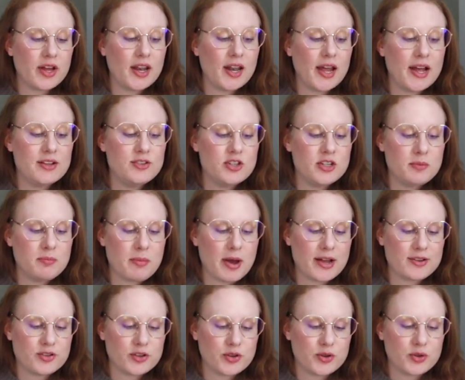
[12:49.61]
alleged
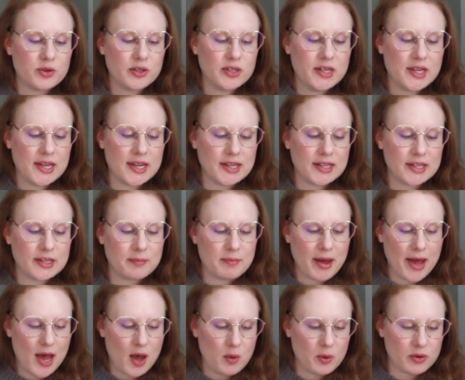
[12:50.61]
magical and healing
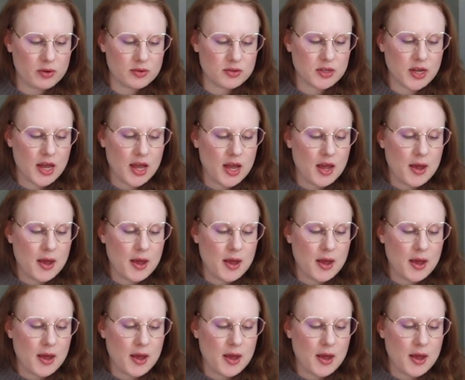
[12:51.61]
powers.